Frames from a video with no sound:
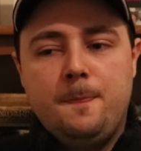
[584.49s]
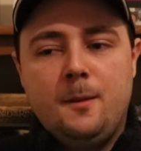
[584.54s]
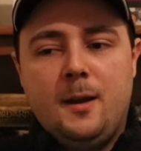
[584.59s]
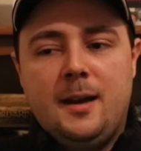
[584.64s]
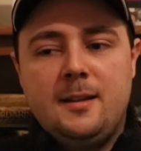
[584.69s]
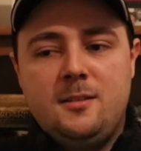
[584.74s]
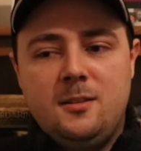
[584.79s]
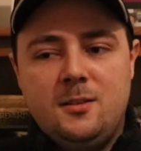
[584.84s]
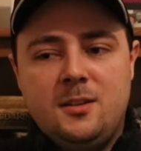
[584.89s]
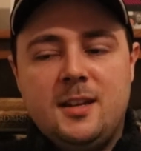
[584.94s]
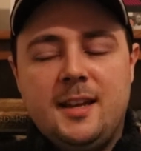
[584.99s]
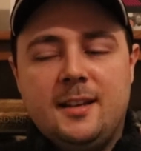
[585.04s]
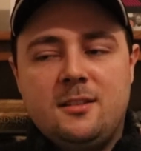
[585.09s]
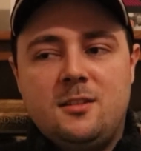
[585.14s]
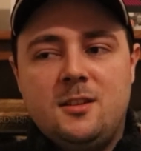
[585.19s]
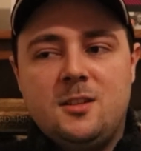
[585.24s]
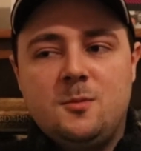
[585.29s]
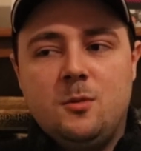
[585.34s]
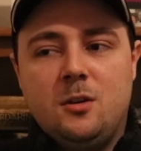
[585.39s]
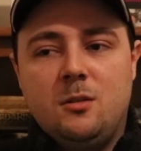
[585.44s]
I did connect to
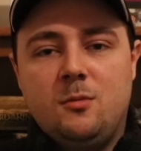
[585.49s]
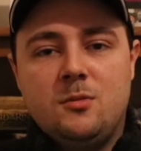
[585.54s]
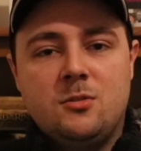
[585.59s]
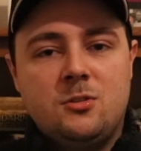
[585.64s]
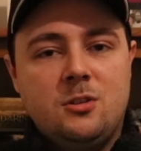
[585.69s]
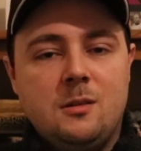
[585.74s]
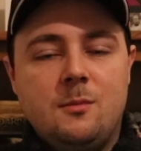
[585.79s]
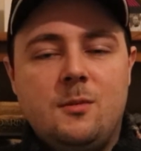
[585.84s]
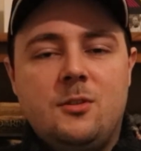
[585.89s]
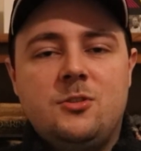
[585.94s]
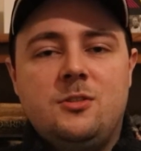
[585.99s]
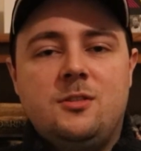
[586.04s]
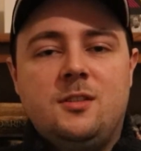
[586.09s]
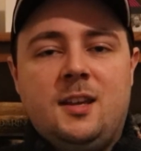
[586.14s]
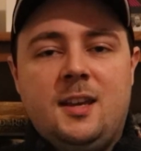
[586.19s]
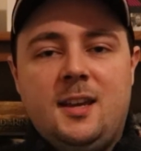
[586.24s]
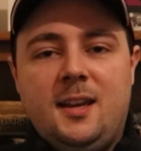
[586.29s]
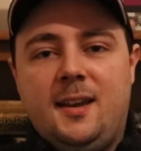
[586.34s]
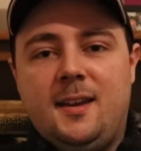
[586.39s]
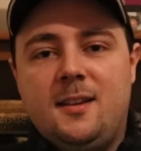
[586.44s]
this moment so much as a
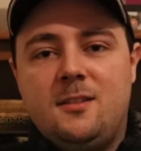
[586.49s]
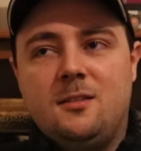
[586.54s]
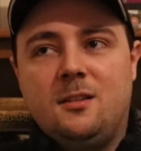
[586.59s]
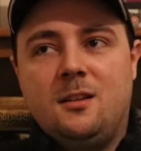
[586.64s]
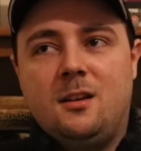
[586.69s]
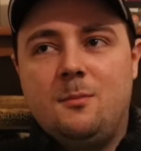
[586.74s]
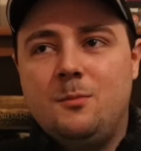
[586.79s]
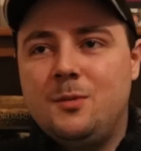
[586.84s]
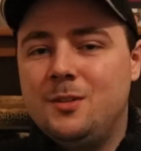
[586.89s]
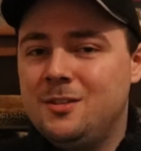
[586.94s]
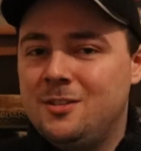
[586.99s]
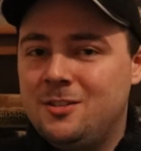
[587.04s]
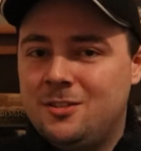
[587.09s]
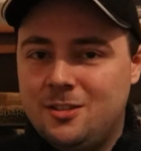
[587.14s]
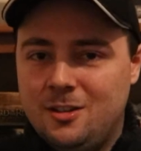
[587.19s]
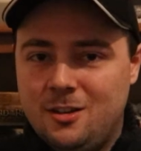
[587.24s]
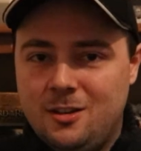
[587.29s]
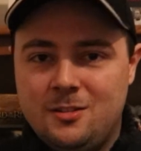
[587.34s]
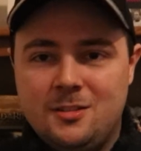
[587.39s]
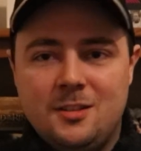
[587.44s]
kid, but
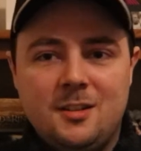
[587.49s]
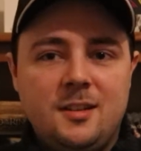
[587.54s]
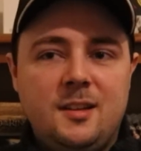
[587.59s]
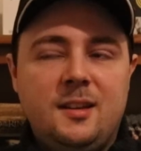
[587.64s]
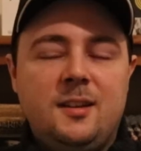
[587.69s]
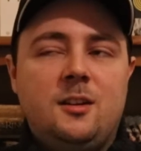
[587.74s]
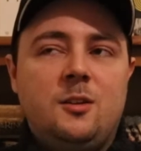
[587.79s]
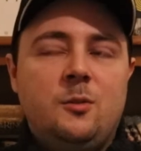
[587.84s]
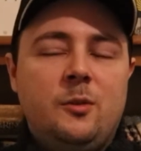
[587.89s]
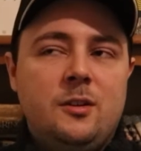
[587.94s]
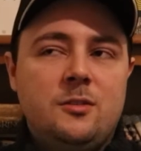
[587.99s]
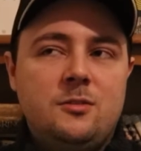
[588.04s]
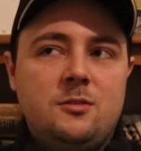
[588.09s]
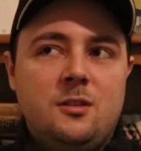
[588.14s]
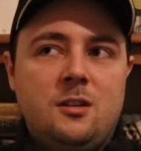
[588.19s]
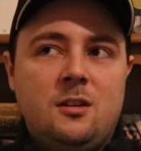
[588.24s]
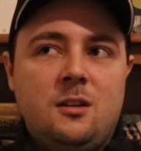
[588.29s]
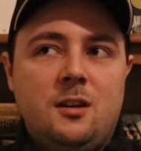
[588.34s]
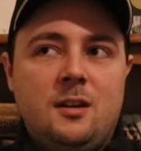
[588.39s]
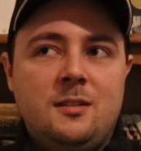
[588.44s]
certainly, you know, when I was
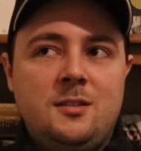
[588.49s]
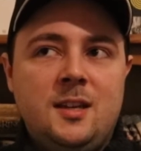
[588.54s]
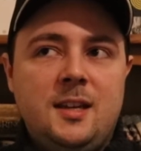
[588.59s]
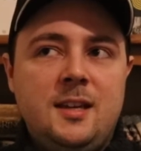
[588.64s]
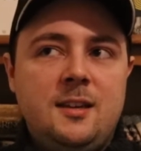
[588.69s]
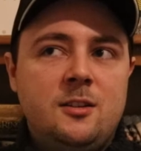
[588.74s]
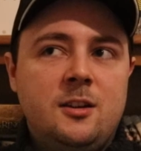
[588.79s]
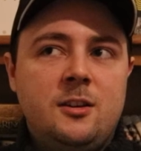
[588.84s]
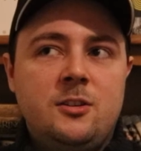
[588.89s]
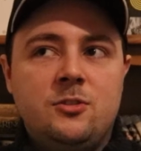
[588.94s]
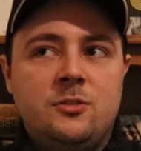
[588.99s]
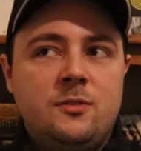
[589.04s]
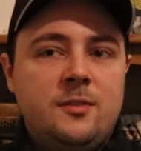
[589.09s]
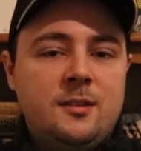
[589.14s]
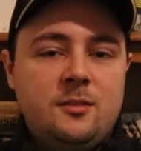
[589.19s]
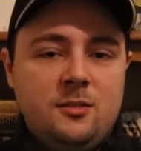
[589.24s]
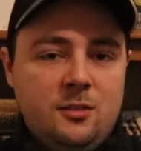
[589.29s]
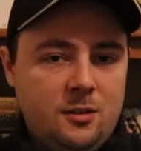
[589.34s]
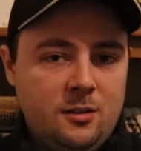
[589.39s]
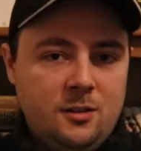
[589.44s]
a teenager, and then,
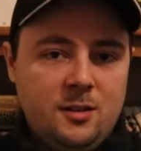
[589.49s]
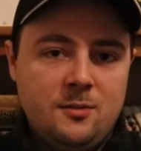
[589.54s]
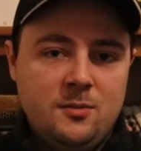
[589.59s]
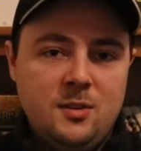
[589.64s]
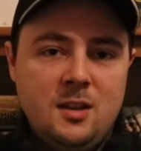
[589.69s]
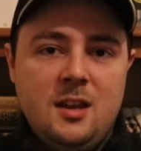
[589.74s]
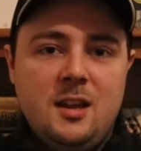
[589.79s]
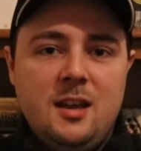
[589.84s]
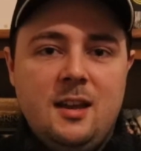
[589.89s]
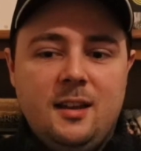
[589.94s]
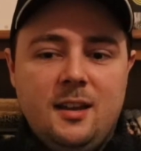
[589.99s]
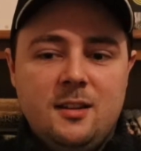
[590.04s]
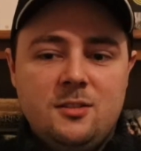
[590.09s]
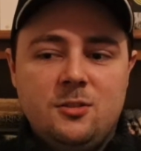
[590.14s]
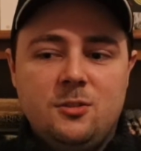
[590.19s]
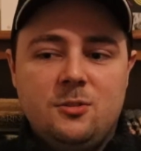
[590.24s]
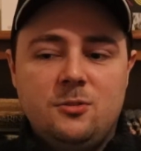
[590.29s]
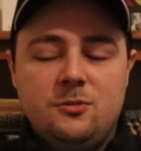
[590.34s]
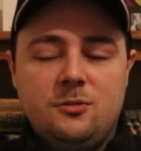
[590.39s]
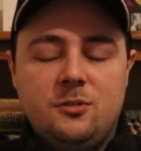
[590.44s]
you know, kind of getting
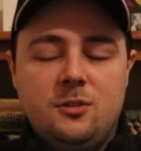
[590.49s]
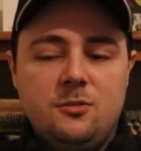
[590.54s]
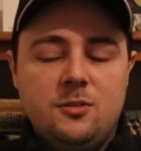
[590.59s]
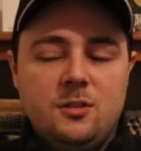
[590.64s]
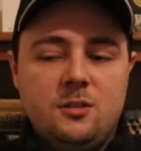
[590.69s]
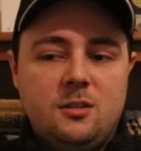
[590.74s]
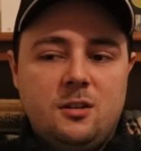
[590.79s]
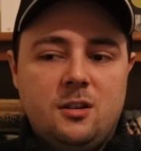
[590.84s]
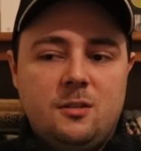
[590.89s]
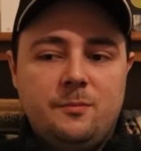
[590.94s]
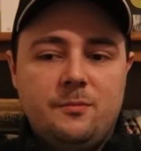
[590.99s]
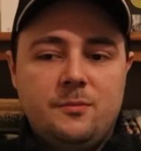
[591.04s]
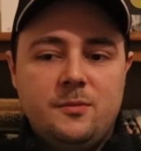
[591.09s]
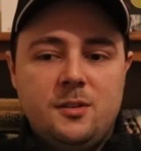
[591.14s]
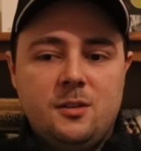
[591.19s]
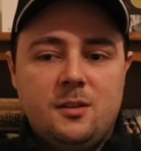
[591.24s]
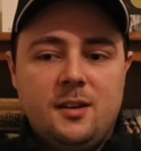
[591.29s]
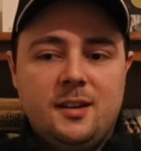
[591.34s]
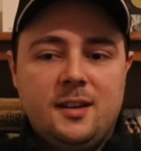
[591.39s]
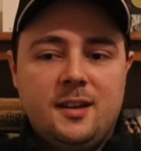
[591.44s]
older and older,
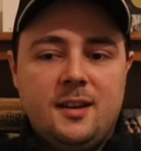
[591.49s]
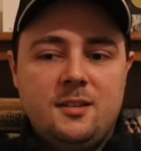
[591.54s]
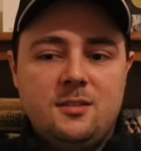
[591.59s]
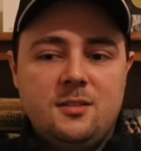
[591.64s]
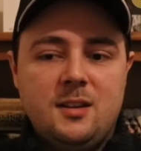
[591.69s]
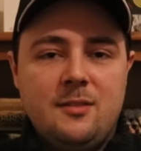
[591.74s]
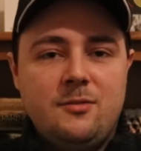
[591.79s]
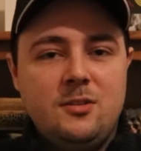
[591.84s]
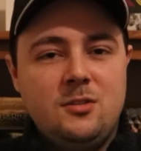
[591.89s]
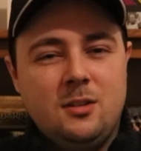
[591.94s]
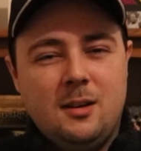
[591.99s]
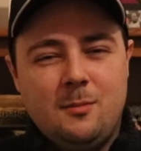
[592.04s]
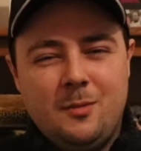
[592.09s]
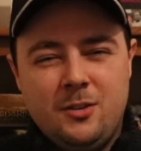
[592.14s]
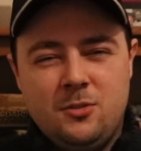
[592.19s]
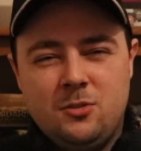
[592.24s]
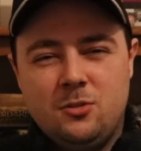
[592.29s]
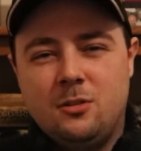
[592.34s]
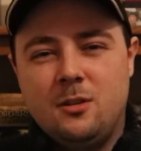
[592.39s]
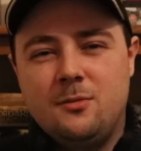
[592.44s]
you know, I guess, and every time I
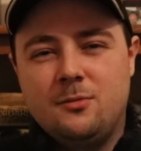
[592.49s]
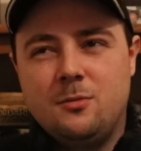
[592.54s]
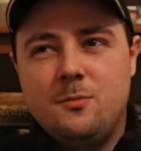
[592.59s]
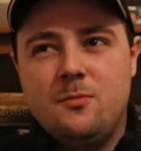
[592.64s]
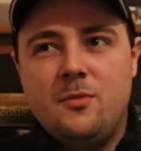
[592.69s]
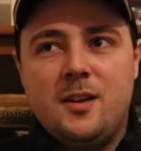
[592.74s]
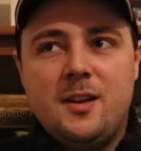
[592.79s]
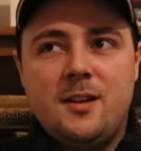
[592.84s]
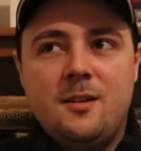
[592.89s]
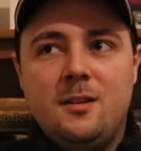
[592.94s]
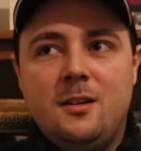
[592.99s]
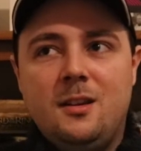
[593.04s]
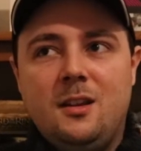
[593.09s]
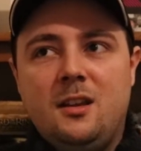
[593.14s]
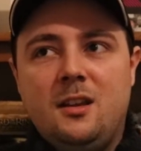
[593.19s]
saw it from then,